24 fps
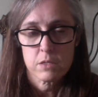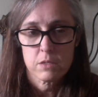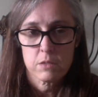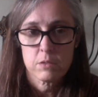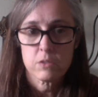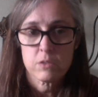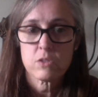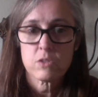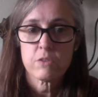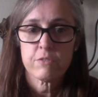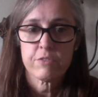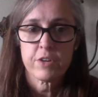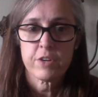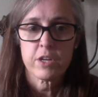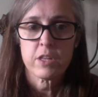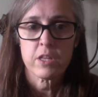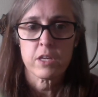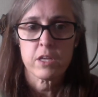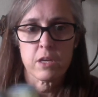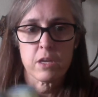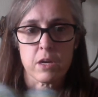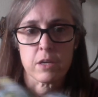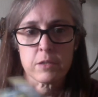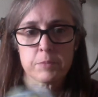So
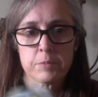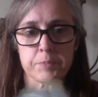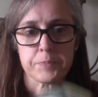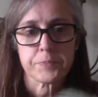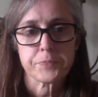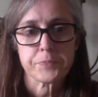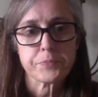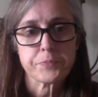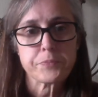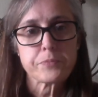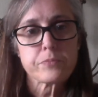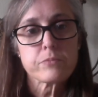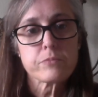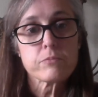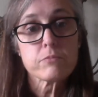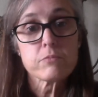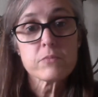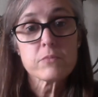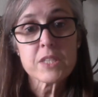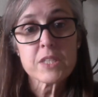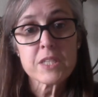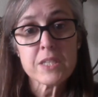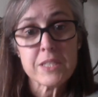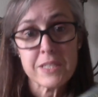fairly young.
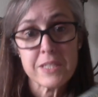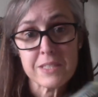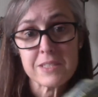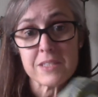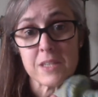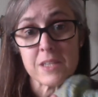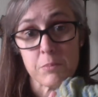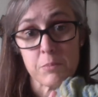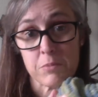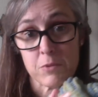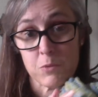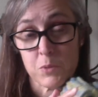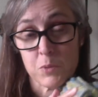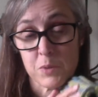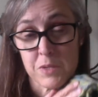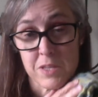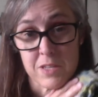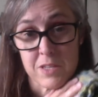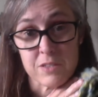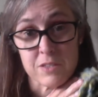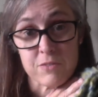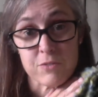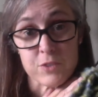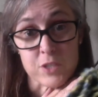He slept with
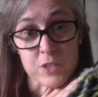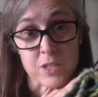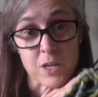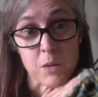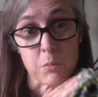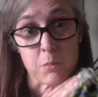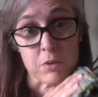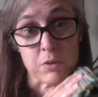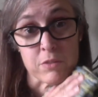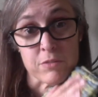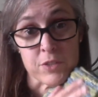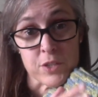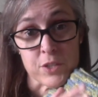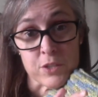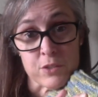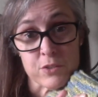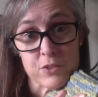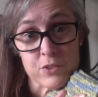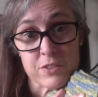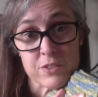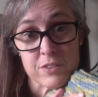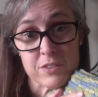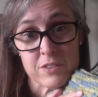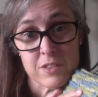this for a couple of
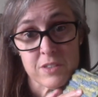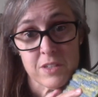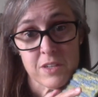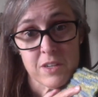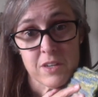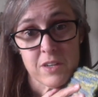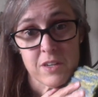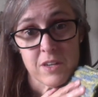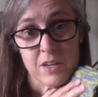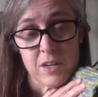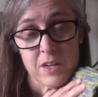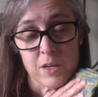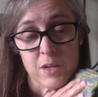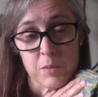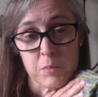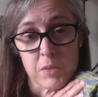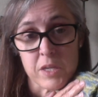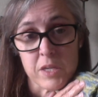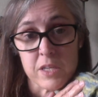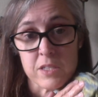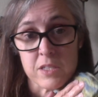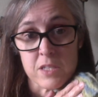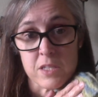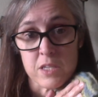years.
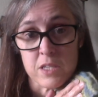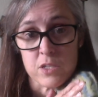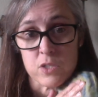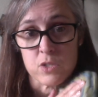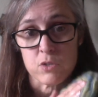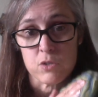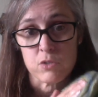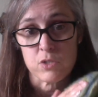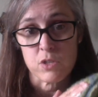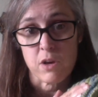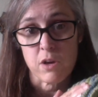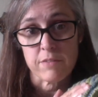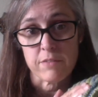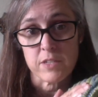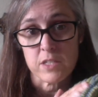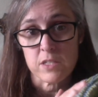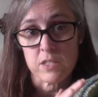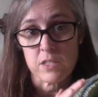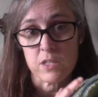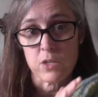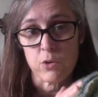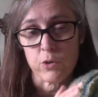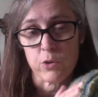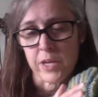Because it is so soft. It's
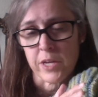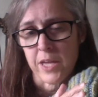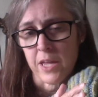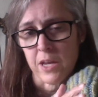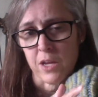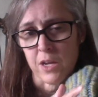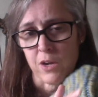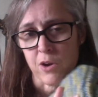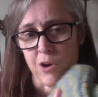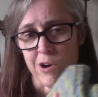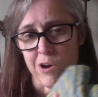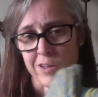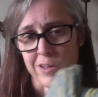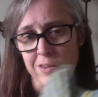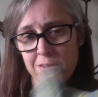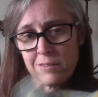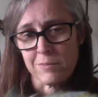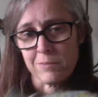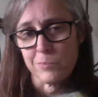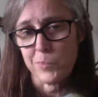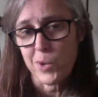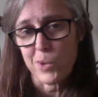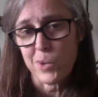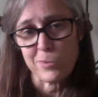an organic
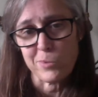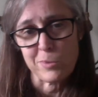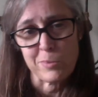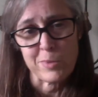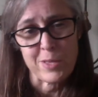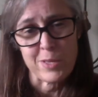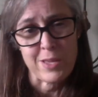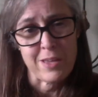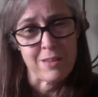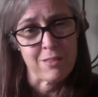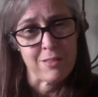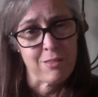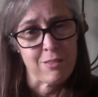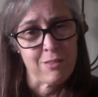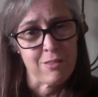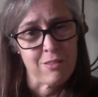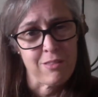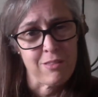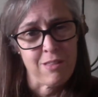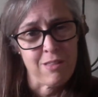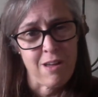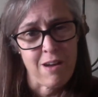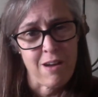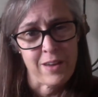cotton, probably a
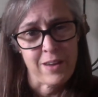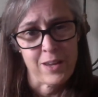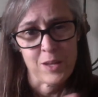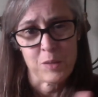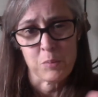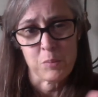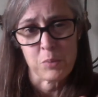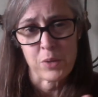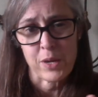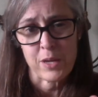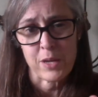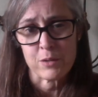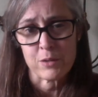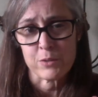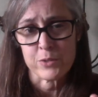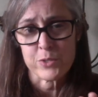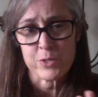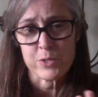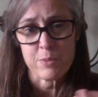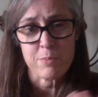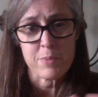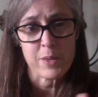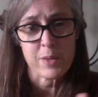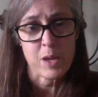Lion brand or
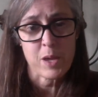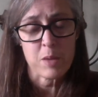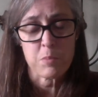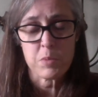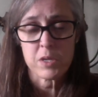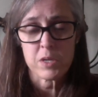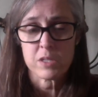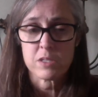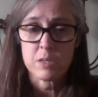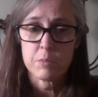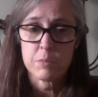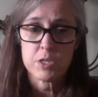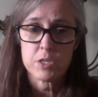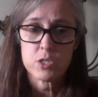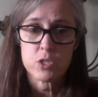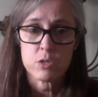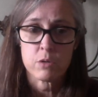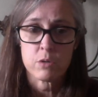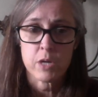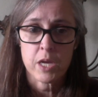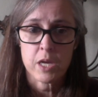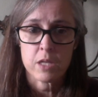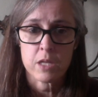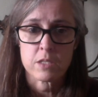something I picked up at
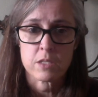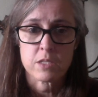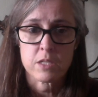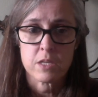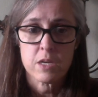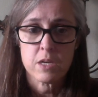Joann's.